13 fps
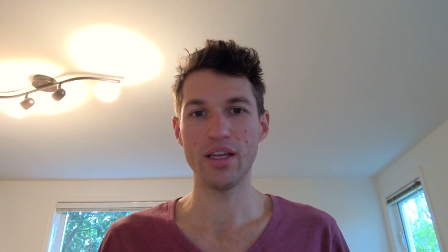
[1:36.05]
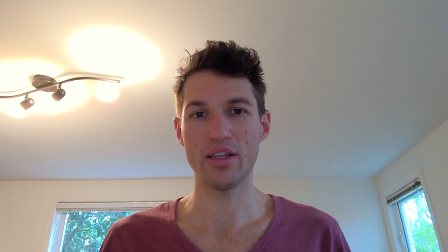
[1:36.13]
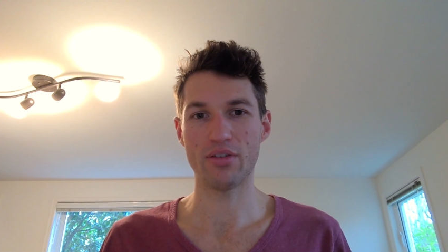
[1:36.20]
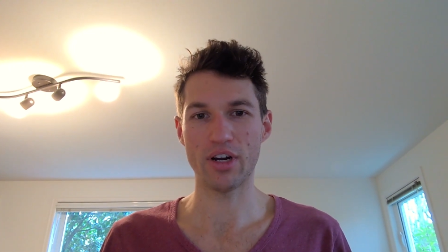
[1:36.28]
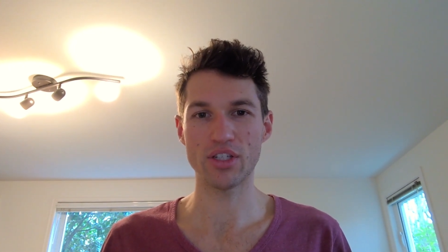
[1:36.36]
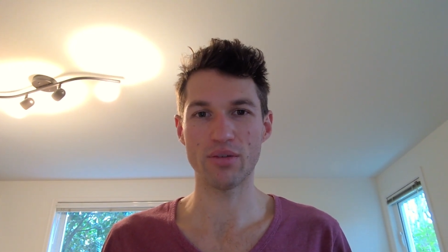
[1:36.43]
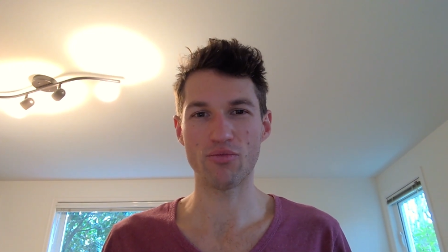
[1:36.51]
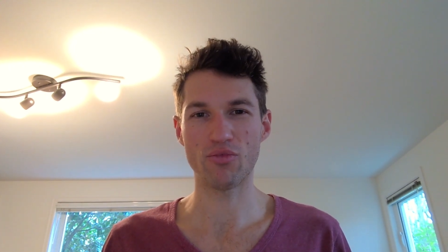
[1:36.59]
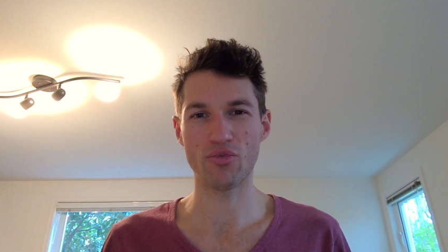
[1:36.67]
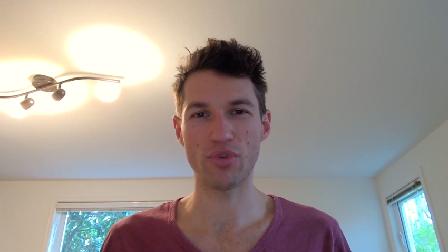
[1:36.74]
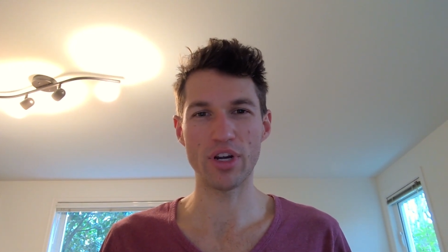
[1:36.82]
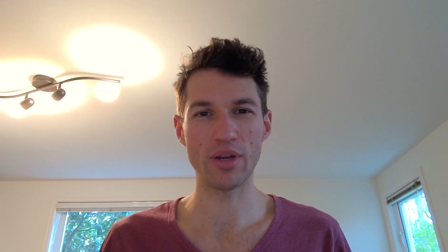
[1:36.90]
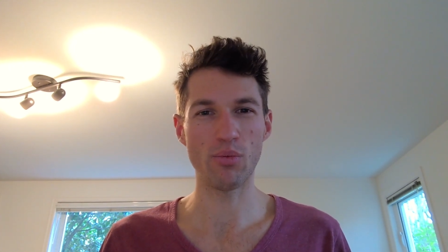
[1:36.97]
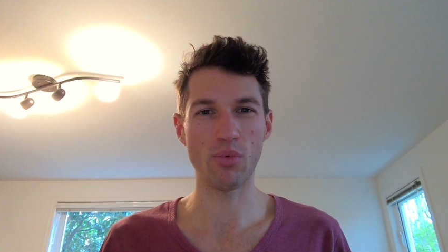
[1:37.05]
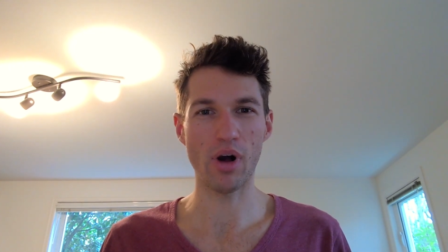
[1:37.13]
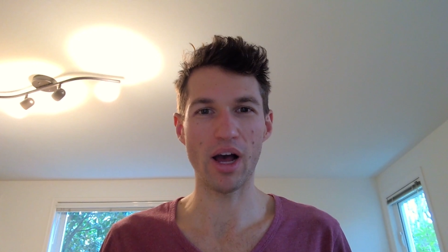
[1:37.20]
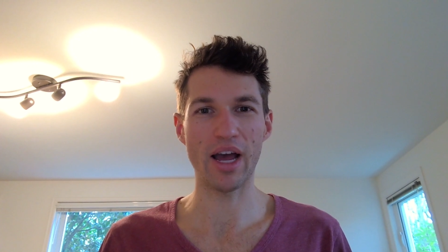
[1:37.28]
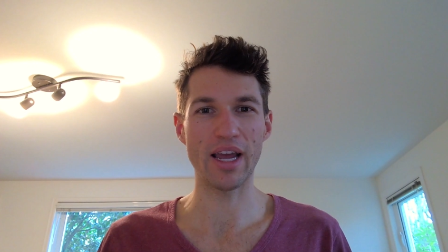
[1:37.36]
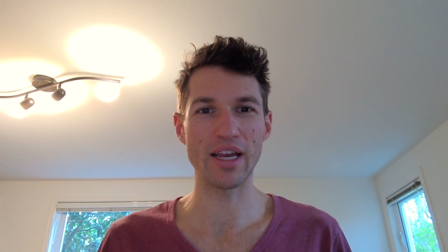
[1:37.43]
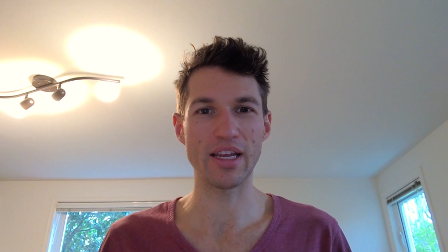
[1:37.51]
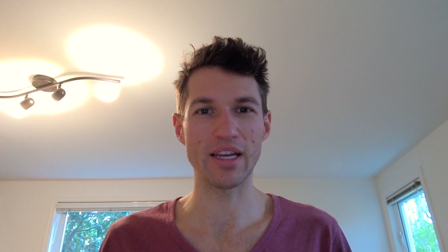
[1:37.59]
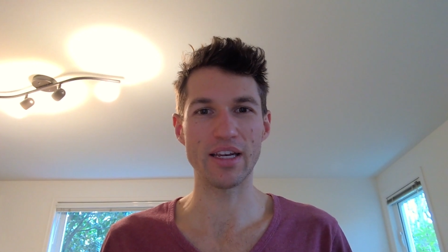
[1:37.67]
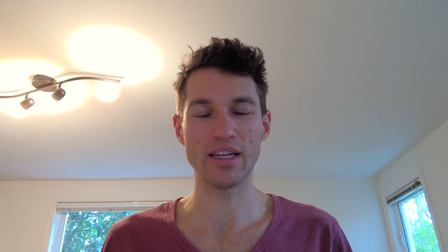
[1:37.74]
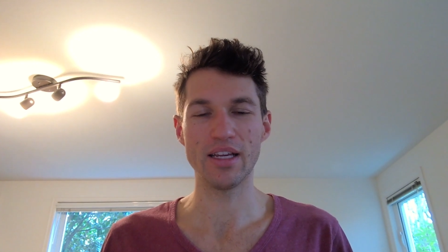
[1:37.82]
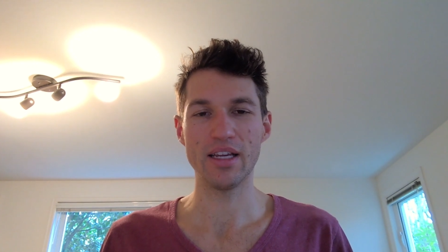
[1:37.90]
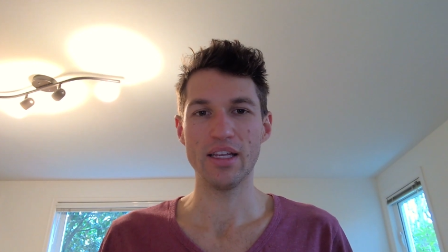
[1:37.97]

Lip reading: there are some really wide and